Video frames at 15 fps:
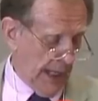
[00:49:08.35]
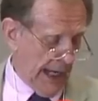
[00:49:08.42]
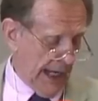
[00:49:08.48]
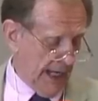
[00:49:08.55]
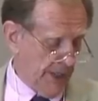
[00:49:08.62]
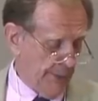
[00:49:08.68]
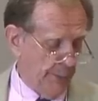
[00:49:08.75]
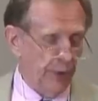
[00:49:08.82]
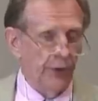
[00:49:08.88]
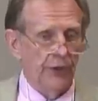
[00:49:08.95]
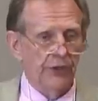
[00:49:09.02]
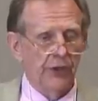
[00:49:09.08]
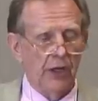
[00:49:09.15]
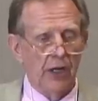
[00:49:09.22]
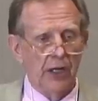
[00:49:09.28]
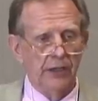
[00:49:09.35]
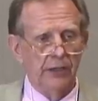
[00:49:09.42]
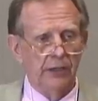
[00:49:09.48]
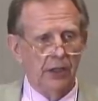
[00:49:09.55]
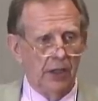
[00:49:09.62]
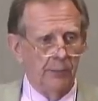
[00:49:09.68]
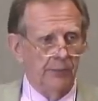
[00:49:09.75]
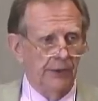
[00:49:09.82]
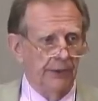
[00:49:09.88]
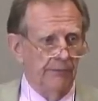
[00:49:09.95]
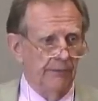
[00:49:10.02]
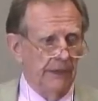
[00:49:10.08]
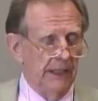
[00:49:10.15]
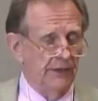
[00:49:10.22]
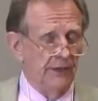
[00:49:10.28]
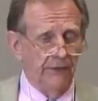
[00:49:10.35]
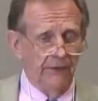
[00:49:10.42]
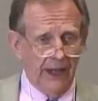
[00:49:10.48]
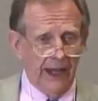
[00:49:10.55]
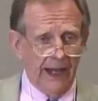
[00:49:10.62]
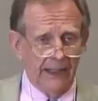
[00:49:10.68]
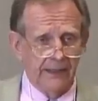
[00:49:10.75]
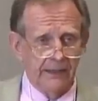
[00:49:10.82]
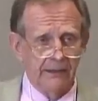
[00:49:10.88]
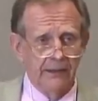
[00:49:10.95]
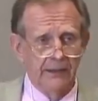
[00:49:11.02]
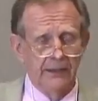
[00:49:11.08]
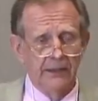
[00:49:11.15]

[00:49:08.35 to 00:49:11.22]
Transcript: as per Todd Compton? It's a fact.